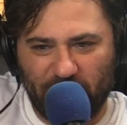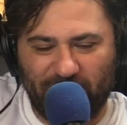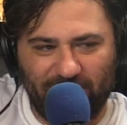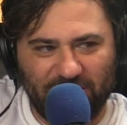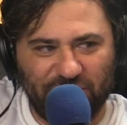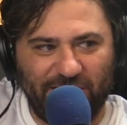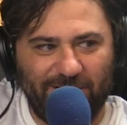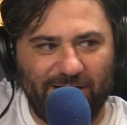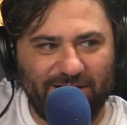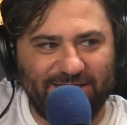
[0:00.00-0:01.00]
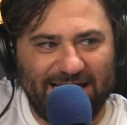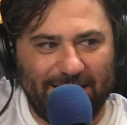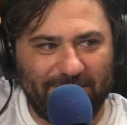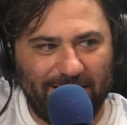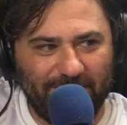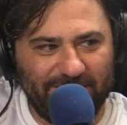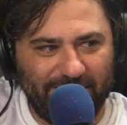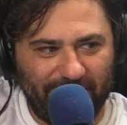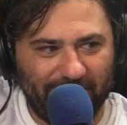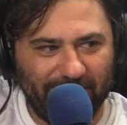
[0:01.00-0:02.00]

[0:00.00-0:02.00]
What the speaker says: what we call a cherry on top commentator.